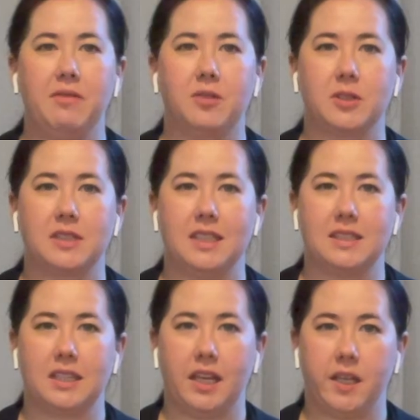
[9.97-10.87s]
folks,
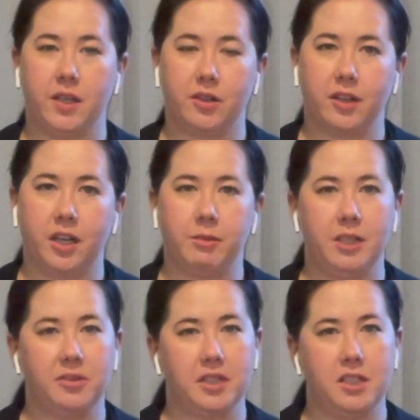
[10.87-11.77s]
it's Kate here. I'm a yoga